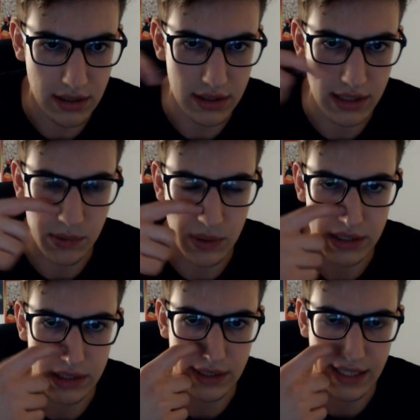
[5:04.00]
this
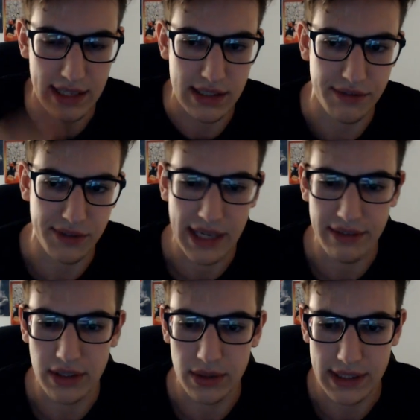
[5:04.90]
one, in case if you
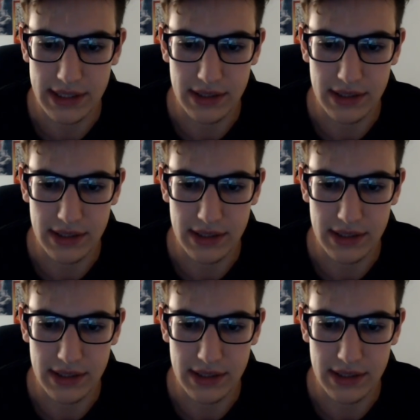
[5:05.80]
haven't noticed.